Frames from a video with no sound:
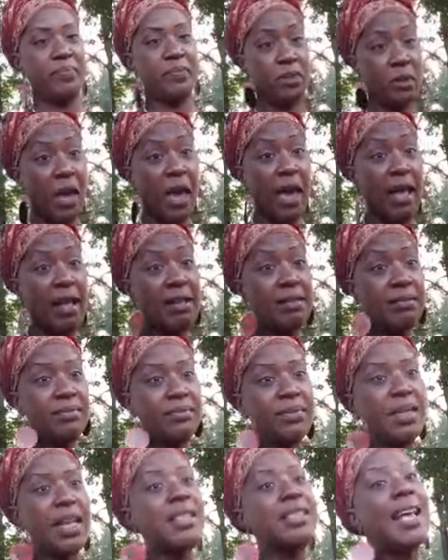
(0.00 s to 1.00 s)
Okay?
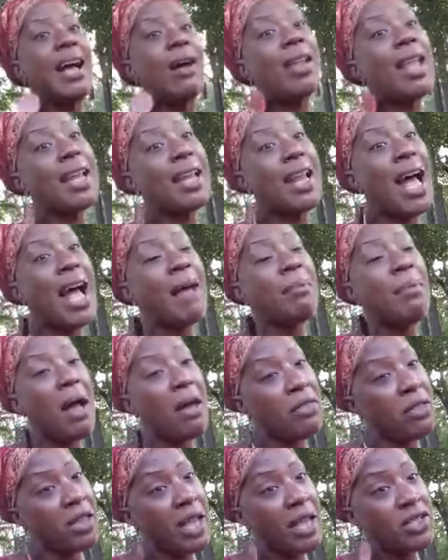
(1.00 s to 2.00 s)
That's how a lot of
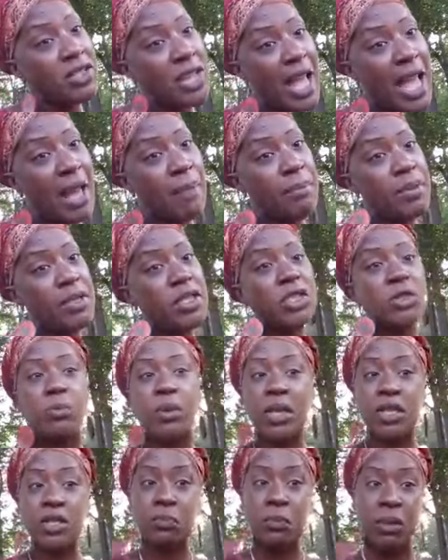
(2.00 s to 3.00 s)
hypothecation happens is
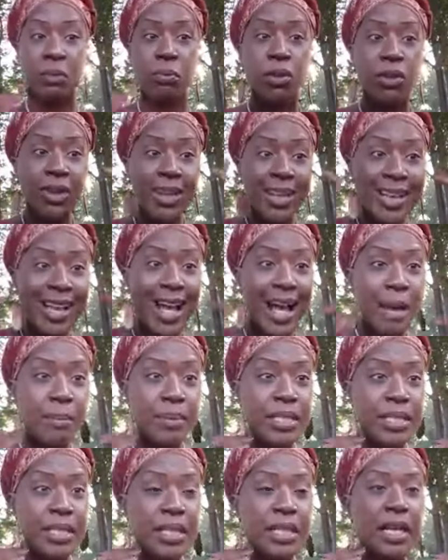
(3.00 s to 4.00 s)
because people are
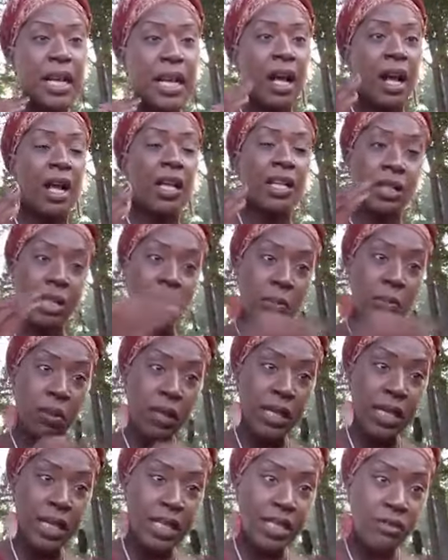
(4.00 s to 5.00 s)
incompetent in
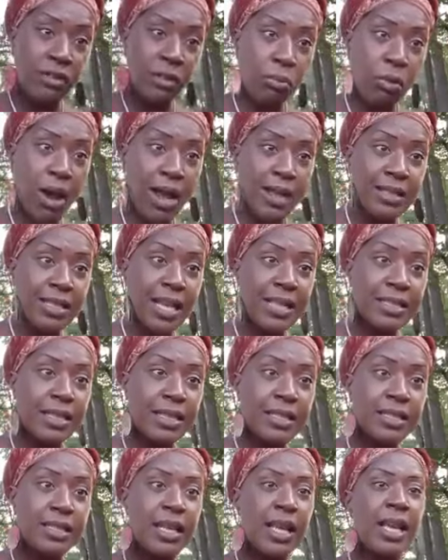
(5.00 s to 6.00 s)
completing different
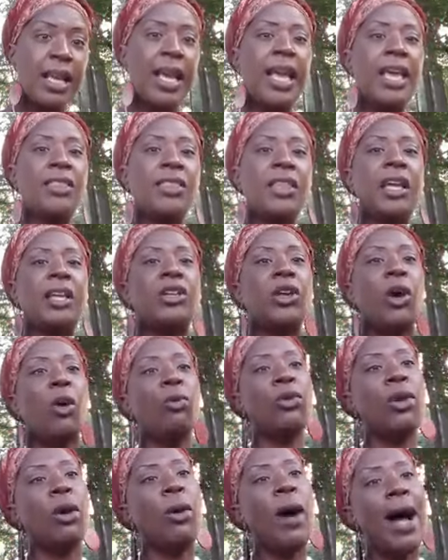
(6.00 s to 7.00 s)
processes and they
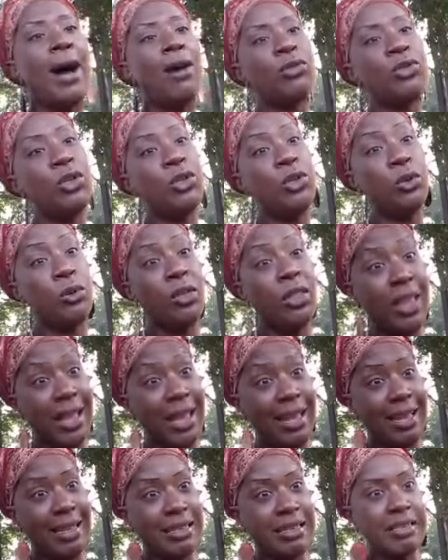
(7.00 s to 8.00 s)
don't know how to do
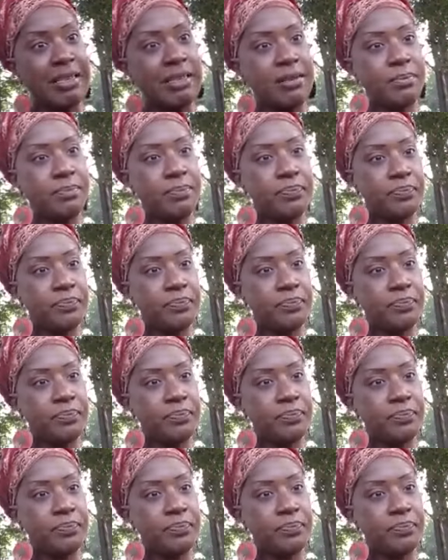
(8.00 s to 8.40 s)
things.